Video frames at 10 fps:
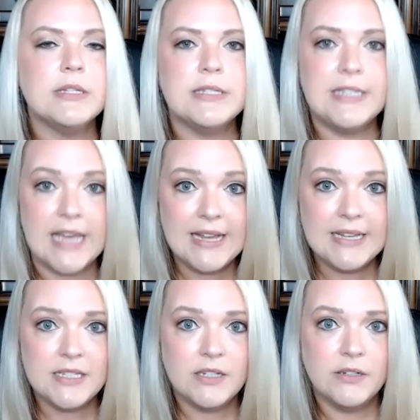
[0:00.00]

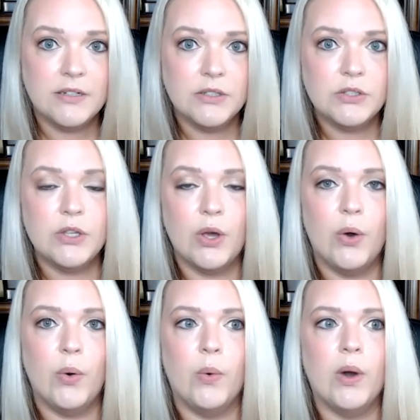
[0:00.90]
Debt.
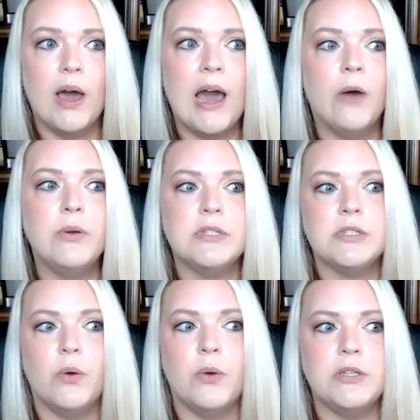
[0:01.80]
So how is
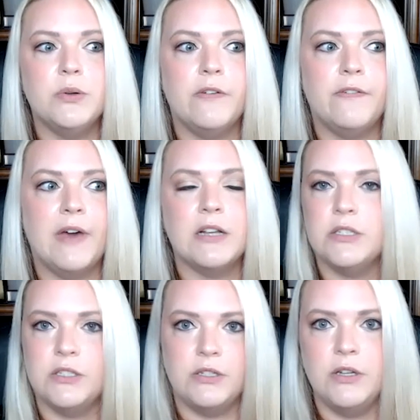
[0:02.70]
this going to
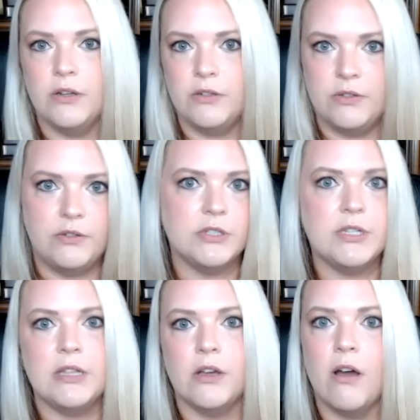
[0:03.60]
affect, just
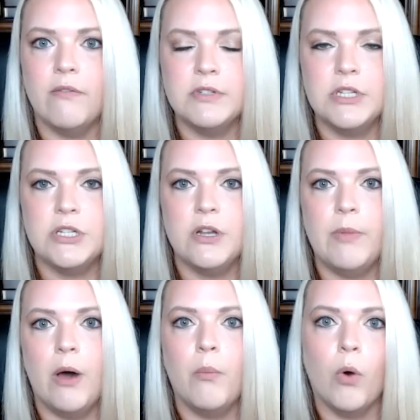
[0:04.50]
like the conversation
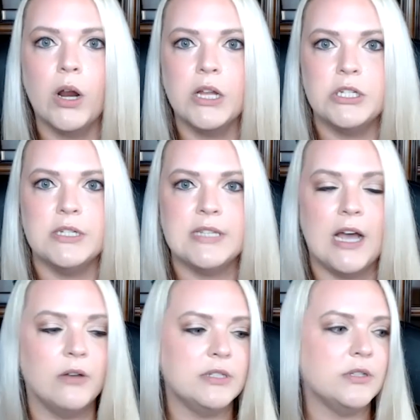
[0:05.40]
about mortgages,
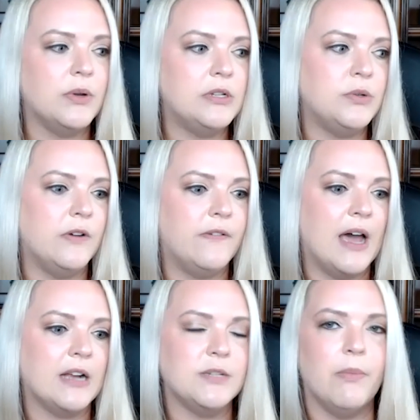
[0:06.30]
how is this going to
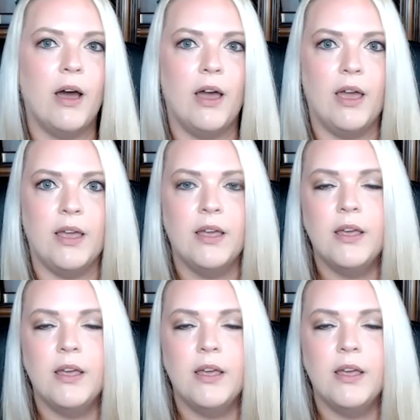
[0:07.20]
affect my